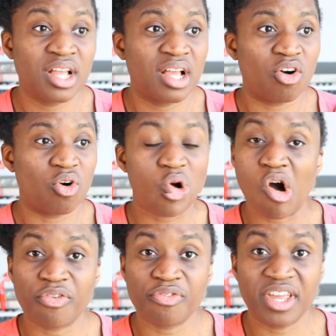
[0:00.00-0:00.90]
or
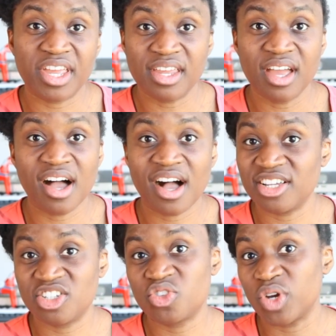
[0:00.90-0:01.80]
coffee. I
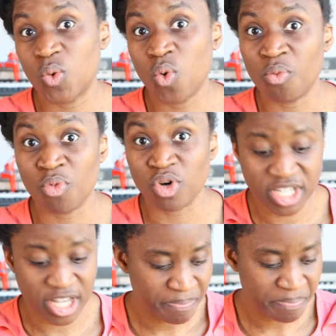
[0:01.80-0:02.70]
just drink warm water,